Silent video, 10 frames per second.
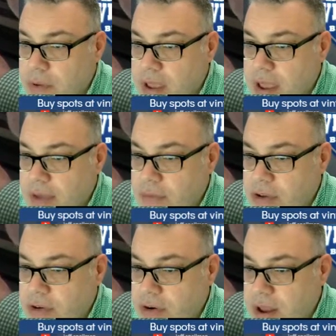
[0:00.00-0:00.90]
Super
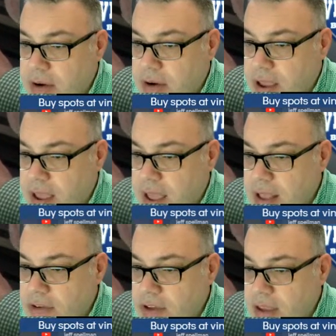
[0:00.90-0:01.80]
Dave, Richard,
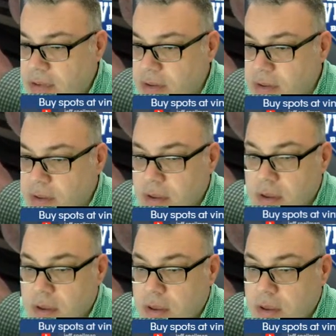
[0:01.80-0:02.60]
Eric, and Jason.